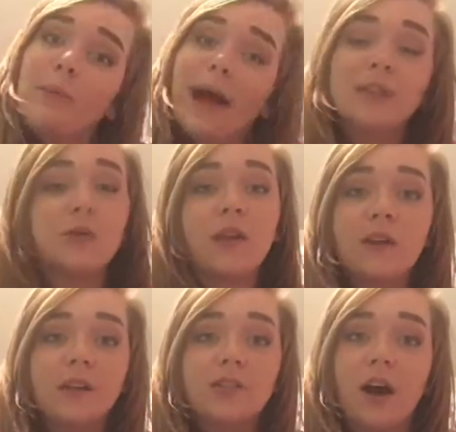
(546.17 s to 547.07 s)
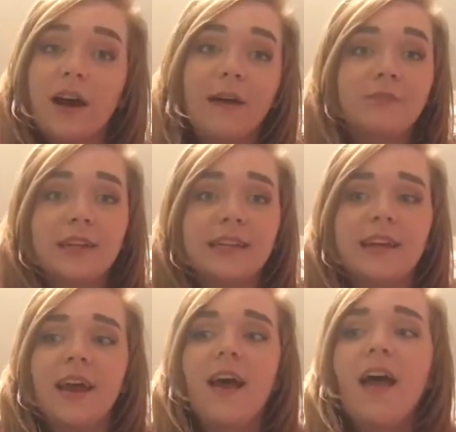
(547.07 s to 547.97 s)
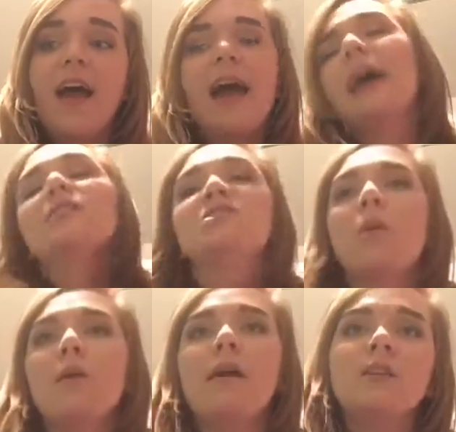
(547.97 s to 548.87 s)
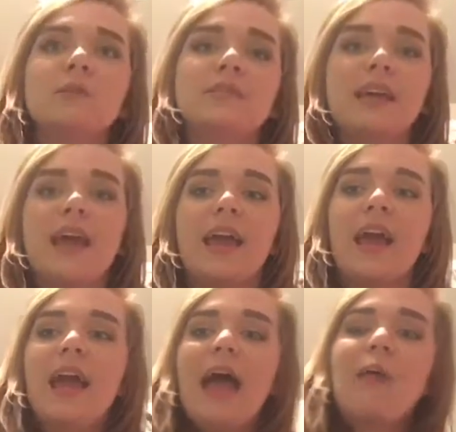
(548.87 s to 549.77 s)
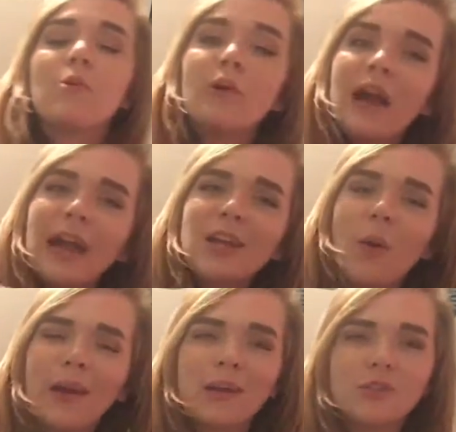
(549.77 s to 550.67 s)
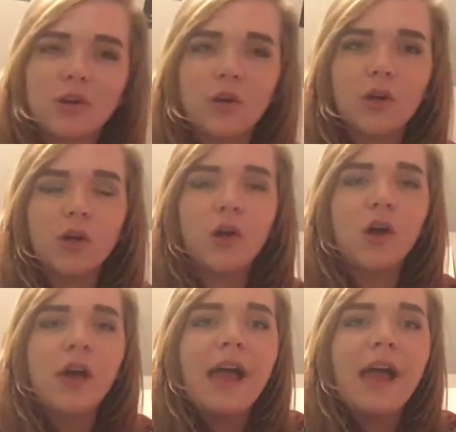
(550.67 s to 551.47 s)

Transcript: We'd pass around the guitar after he did it, and someone else would sing, and we were kind of going in a circle.